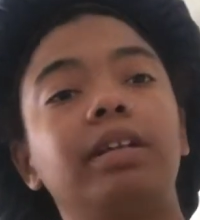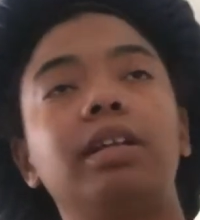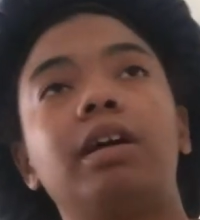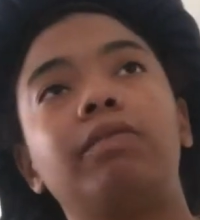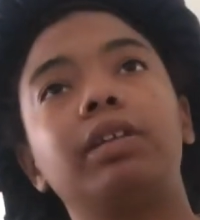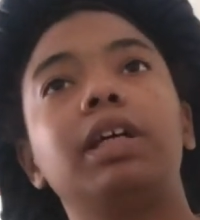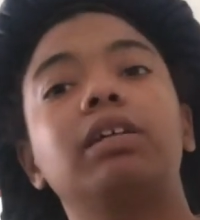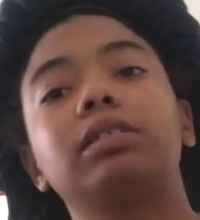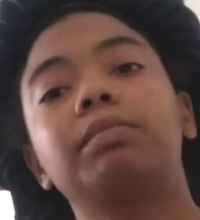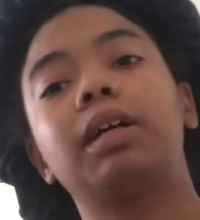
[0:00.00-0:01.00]
and I went down
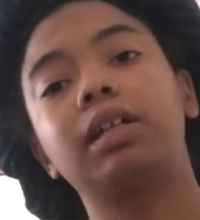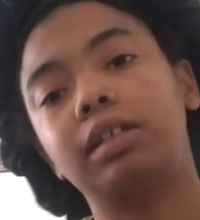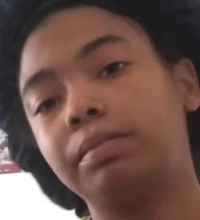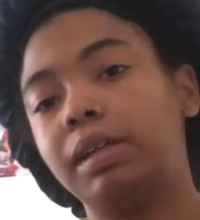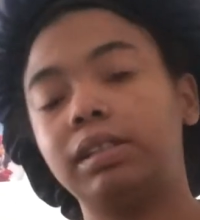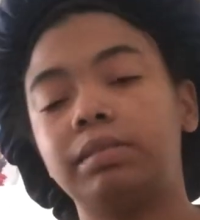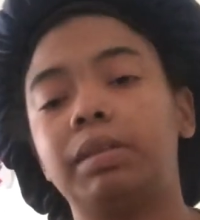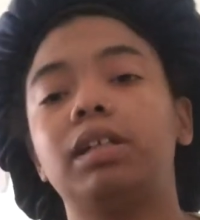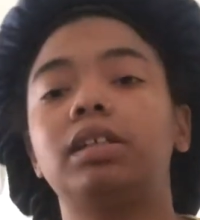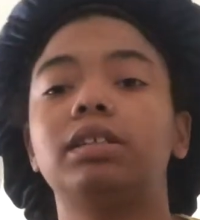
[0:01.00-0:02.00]
to back to my
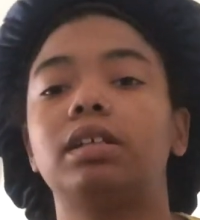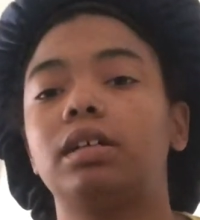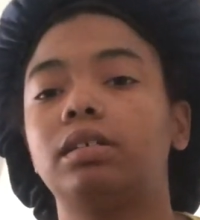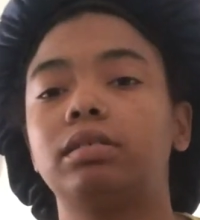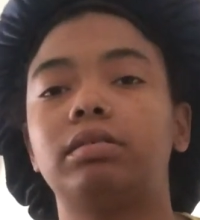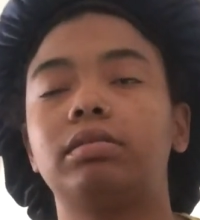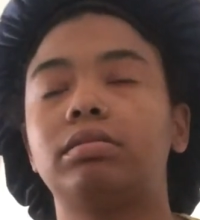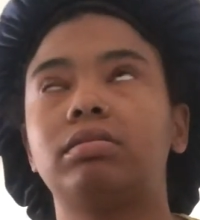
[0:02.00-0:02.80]
cousin's house.